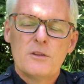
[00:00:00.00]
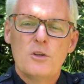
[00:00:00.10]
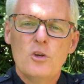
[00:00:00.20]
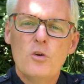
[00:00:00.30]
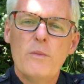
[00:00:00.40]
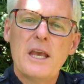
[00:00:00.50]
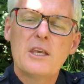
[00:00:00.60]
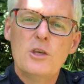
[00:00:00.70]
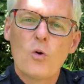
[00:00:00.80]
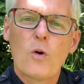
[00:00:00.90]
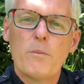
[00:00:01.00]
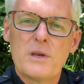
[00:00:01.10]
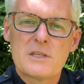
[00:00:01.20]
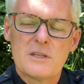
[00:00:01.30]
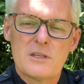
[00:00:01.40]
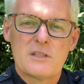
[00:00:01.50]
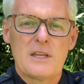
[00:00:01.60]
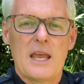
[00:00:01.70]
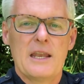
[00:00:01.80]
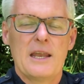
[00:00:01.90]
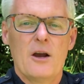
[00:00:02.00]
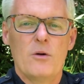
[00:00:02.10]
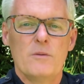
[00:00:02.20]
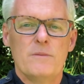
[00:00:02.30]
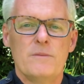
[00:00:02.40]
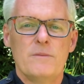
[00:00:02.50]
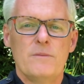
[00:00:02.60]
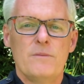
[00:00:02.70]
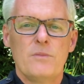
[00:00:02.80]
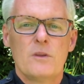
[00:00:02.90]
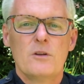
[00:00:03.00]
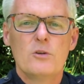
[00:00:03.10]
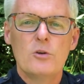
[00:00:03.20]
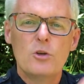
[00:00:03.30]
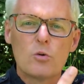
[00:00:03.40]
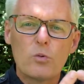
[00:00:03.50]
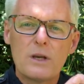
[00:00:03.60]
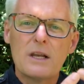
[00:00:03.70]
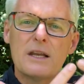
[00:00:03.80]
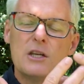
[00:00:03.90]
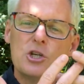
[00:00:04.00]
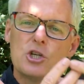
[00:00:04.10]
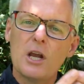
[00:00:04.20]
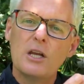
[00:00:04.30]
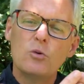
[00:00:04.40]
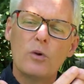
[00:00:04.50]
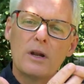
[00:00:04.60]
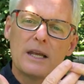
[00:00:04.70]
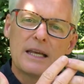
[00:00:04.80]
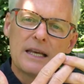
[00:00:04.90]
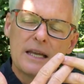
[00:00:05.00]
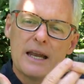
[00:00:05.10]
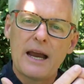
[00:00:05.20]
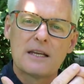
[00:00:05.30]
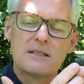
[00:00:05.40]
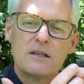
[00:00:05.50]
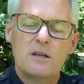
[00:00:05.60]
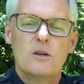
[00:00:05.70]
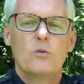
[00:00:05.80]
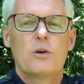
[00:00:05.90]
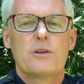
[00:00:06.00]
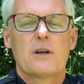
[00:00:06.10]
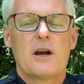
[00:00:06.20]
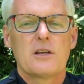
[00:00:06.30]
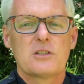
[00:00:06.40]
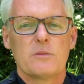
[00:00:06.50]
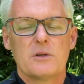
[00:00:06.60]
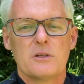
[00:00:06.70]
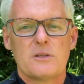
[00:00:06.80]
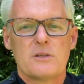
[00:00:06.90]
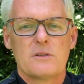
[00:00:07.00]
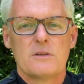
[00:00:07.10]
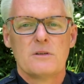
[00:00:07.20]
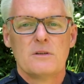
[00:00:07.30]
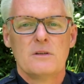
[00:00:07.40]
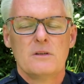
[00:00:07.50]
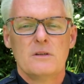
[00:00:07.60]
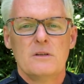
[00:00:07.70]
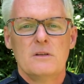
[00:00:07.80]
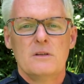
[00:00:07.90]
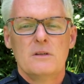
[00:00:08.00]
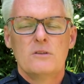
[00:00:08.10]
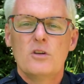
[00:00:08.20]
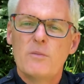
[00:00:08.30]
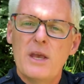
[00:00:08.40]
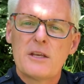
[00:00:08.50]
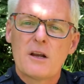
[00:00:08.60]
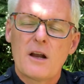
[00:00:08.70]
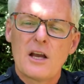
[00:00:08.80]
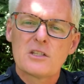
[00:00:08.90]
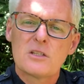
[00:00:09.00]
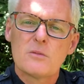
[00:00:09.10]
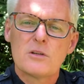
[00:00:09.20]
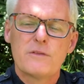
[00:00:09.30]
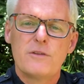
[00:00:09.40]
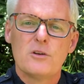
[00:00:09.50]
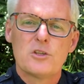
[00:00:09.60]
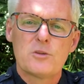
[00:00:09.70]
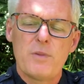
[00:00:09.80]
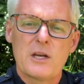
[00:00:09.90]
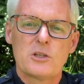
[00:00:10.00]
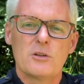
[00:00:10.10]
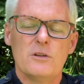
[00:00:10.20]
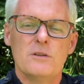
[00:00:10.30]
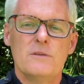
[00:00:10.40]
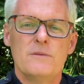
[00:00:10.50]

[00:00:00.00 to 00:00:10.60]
Do you make your business stand out? Do you really genuinely connect with your customers? Do you make your customers feel special?